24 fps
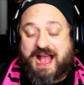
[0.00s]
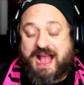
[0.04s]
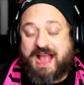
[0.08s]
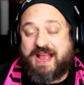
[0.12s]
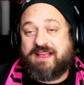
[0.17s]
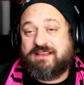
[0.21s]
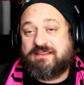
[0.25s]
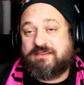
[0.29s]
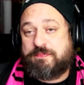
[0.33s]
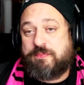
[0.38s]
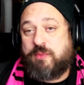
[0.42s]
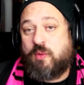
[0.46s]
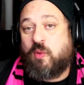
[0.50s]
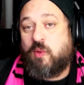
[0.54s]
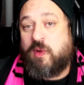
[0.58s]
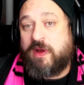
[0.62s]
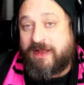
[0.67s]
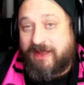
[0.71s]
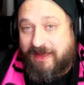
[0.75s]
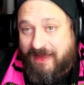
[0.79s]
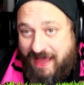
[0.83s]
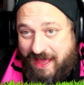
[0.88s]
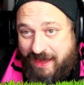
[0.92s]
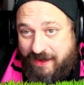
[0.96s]
Highest
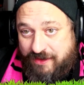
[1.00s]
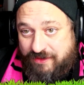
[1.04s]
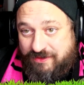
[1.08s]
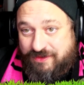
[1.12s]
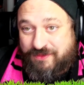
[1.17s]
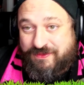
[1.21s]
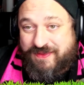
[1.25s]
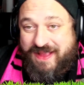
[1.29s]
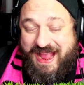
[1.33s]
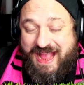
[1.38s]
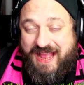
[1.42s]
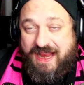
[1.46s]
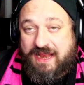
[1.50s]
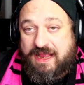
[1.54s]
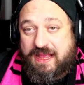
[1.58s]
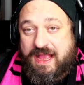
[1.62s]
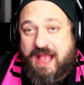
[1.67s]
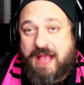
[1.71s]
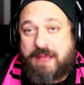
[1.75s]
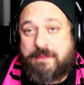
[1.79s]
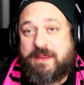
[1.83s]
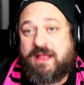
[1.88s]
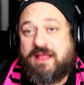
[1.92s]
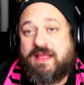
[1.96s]
point getters of
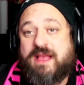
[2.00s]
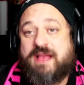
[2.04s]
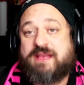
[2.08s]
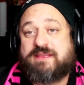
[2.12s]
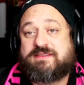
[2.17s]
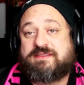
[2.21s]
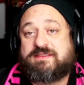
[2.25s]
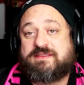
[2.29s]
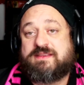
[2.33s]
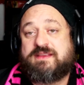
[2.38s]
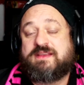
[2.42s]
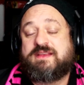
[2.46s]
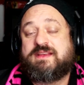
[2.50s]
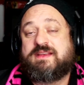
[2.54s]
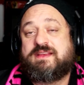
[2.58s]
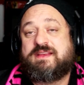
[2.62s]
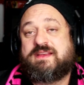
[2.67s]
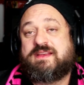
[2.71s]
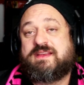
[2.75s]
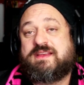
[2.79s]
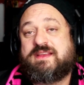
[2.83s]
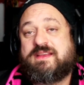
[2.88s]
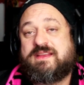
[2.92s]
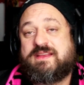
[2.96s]
any MLS
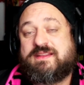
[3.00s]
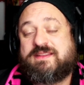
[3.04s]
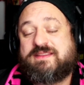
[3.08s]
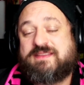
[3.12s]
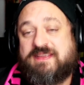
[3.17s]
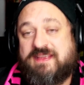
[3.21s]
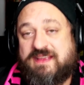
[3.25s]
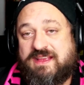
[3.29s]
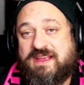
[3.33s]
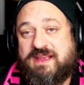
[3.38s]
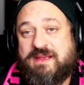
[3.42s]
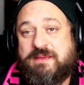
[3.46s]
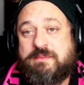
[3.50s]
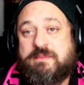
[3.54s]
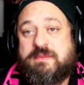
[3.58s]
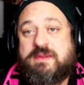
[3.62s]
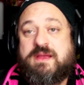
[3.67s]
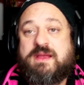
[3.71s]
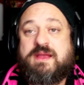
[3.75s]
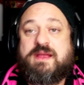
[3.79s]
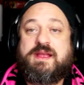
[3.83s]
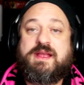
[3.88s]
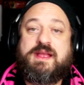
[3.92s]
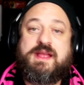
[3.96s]

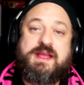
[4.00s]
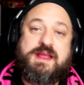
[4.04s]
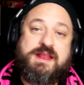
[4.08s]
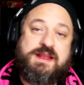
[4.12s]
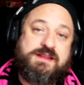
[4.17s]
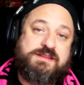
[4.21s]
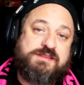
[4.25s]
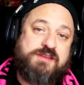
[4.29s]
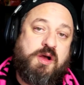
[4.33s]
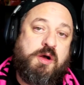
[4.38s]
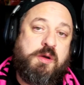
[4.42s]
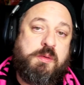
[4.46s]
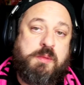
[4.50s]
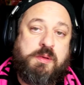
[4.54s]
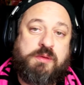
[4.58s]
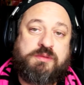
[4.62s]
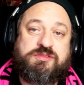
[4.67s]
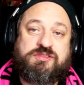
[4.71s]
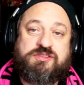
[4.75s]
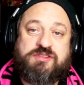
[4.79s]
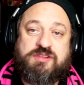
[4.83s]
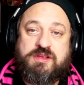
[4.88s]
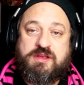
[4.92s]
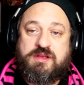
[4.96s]
team in its
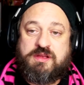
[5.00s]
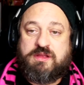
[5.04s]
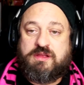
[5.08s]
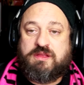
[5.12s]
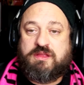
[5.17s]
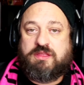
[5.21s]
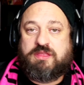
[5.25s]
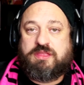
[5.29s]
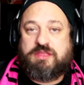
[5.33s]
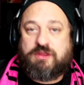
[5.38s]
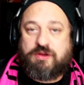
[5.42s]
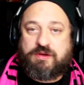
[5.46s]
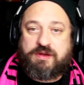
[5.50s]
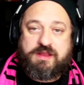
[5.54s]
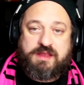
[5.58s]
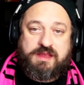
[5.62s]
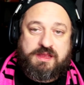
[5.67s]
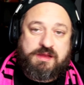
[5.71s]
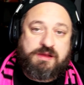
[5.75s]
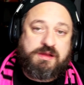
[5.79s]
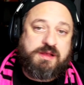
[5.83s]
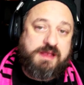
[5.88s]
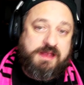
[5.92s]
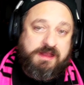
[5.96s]
almost
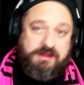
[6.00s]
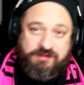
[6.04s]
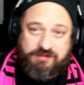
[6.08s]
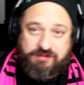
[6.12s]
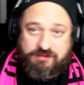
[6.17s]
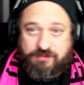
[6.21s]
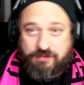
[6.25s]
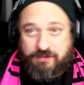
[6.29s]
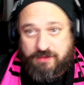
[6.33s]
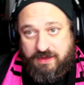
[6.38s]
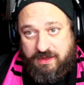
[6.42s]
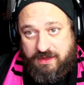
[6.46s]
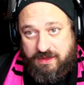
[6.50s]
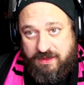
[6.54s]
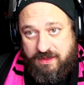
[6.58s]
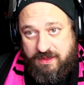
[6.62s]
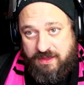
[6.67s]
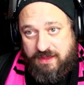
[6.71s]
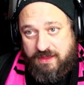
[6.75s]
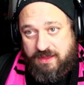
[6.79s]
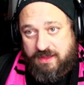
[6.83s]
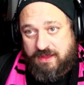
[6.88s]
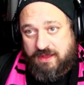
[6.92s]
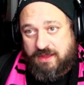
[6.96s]
30-year history.
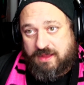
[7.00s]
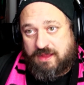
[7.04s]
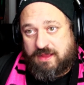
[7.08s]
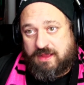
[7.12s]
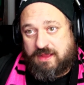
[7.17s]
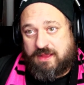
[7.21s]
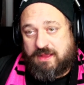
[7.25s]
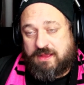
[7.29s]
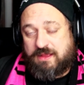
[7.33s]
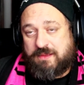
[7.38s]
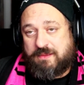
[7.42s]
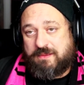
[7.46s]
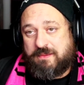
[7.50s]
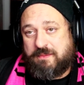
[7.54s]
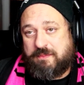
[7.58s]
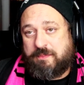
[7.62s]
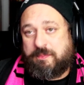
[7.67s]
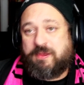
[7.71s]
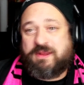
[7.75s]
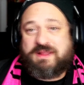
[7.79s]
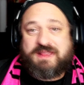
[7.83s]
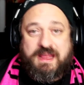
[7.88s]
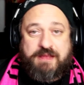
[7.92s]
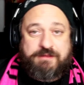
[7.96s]

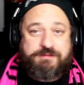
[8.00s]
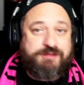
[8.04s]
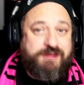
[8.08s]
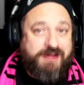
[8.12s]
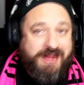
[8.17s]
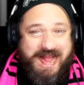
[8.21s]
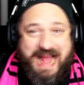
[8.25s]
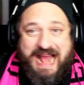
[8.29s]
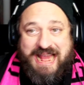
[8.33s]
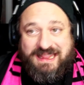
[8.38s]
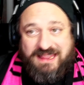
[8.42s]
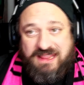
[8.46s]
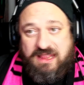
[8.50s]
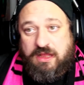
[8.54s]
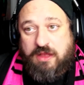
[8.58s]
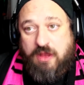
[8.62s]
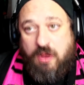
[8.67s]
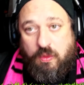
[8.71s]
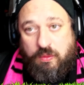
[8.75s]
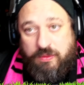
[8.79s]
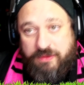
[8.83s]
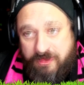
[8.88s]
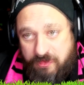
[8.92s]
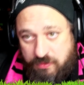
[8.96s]
But they forgot
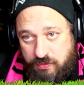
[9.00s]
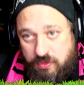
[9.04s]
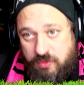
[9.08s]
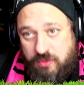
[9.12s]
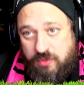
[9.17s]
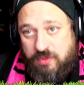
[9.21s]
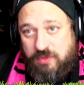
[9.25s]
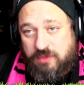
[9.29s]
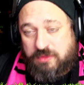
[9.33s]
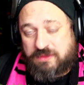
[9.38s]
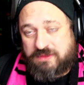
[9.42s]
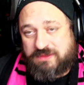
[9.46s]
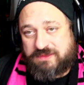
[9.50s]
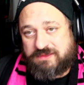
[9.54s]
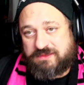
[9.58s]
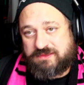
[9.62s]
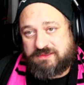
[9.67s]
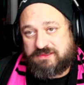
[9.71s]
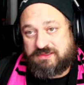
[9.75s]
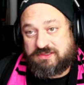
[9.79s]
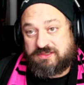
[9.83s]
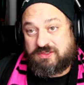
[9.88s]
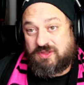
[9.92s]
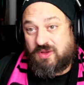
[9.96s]
the golden rule.
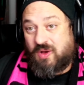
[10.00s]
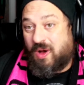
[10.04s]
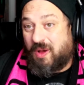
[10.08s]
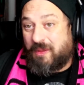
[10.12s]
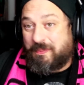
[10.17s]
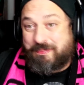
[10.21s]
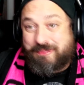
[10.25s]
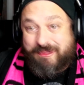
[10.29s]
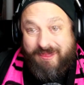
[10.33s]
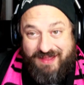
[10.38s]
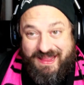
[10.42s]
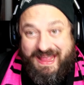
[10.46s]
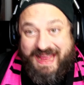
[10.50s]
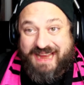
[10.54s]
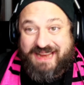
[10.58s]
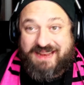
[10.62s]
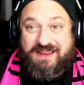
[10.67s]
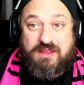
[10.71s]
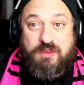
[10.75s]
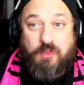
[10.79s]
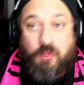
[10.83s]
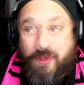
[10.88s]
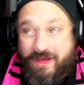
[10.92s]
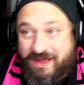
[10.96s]
It's called
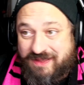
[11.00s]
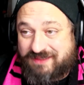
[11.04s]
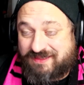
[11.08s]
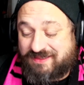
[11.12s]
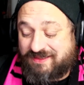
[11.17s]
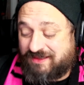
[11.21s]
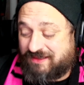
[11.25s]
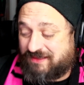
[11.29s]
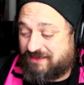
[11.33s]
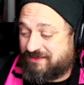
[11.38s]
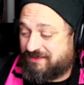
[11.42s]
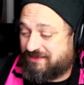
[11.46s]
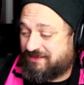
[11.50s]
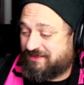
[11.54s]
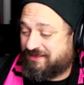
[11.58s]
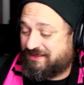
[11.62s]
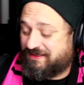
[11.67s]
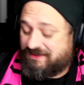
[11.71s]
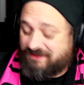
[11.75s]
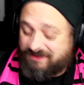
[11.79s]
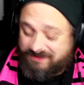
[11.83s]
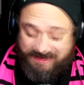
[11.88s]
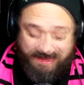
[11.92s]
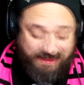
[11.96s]
play to the whistle.
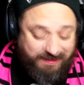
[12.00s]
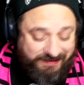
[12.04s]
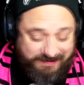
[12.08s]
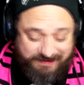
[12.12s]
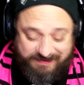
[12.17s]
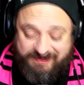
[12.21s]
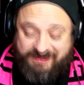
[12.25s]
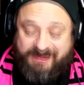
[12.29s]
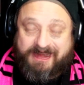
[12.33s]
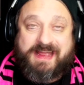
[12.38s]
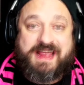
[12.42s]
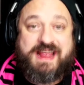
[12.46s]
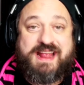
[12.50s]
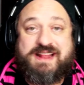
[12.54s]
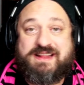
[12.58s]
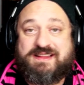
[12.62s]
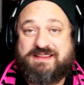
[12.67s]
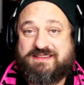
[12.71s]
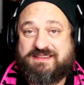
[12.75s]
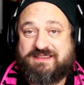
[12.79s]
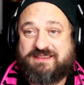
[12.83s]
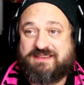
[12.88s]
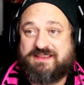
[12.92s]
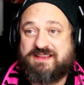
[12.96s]
Tell it to
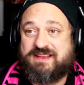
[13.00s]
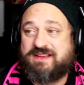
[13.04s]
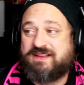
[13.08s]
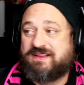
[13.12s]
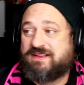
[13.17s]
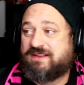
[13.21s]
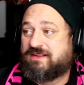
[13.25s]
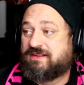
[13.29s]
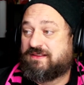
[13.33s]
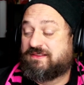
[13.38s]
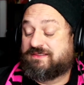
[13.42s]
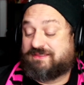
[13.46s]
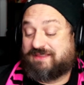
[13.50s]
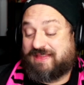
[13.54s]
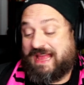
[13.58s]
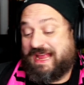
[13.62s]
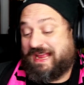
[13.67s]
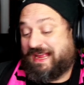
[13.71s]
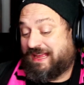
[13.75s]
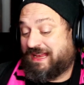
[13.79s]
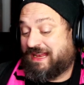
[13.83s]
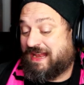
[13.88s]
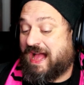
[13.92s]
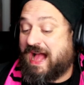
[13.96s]
kids.
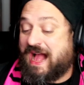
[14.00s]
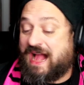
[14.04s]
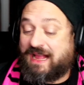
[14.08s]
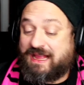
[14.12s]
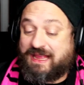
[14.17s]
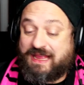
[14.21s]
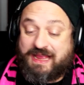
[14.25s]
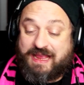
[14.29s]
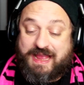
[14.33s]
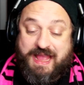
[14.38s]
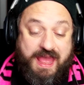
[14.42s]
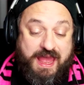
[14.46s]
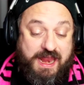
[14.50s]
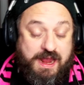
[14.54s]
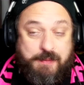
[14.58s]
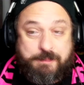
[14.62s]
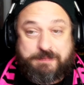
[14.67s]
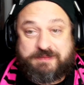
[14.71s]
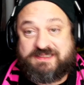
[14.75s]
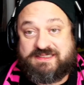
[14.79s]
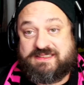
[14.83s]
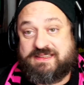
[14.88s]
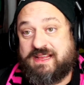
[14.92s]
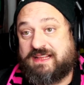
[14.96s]
It's like in hockey,
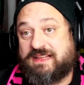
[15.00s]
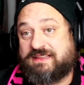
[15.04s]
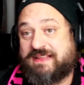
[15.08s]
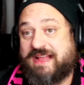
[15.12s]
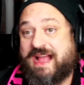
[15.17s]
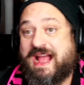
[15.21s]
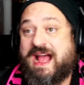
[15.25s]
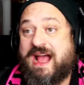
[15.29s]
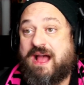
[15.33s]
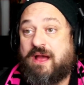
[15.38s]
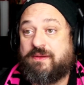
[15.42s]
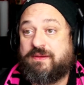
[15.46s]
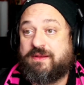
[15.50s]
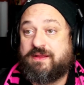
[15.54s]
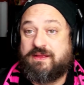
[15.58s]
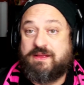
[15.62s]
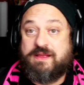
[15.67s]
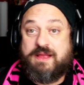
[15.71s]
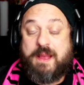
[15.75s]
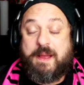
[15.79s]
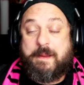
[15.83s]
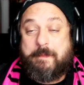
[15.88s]
head up, stick down.